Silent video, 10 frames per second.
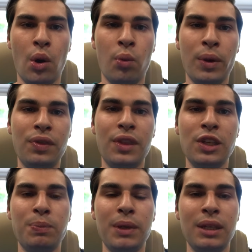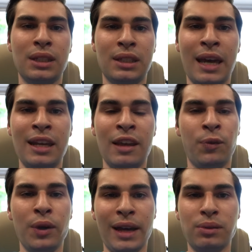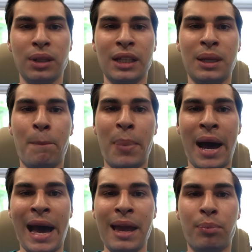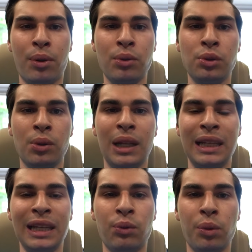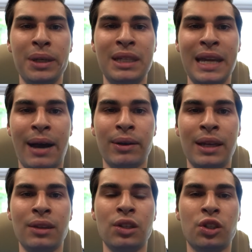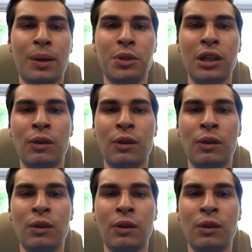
With this being said, if you guys would like to buy ProTool, link will be down in the description.